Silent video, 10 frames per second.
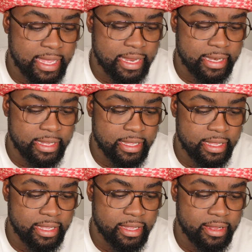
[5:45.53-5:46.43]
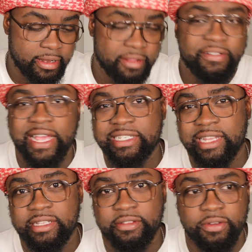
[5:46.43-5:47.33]
and the
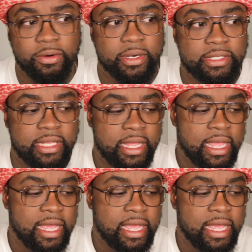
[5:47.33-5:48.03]
flashlights, of course.